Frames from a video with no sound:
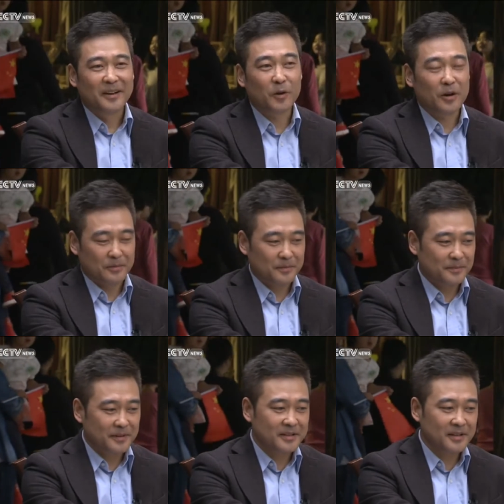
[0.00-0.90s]
Well,
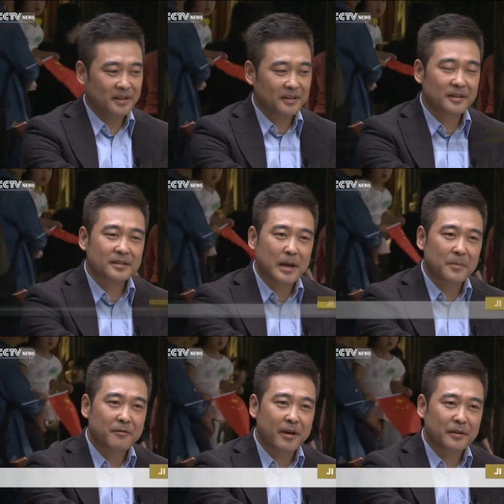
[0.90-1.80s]
basically, this
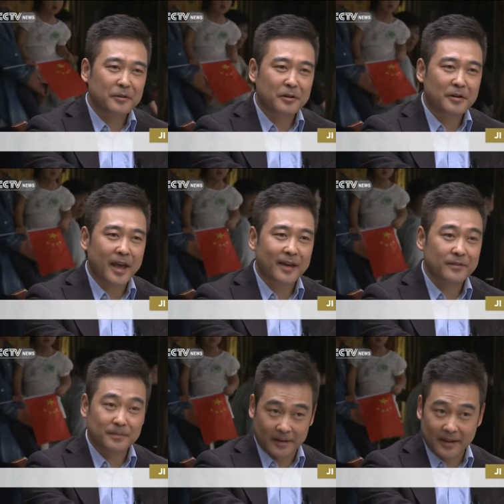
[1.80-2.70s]
time around, you don't have
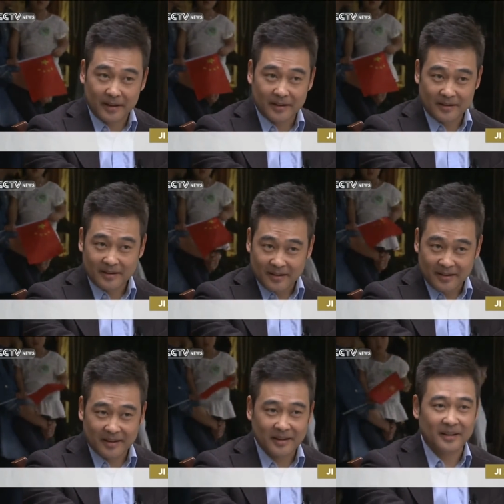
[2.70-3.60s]
a play
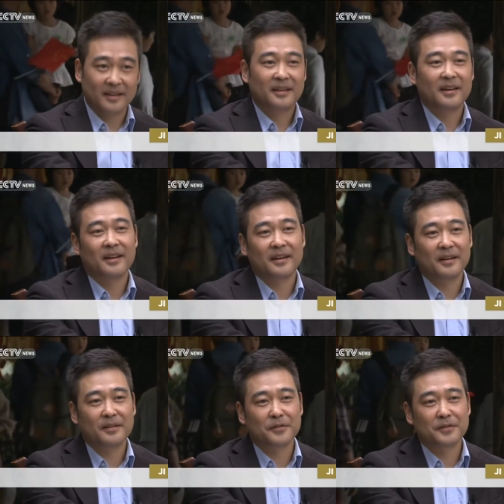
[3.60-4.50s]
here
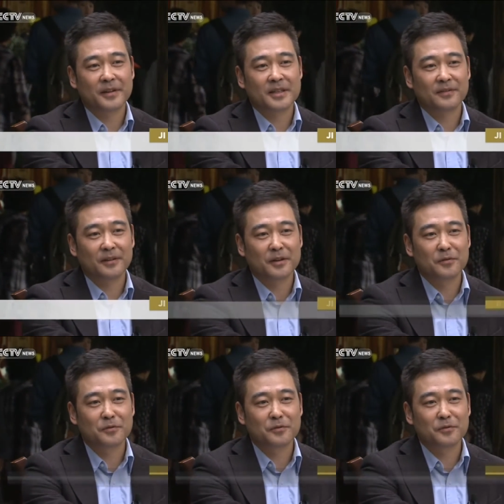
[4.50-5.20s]
uh, for the festival in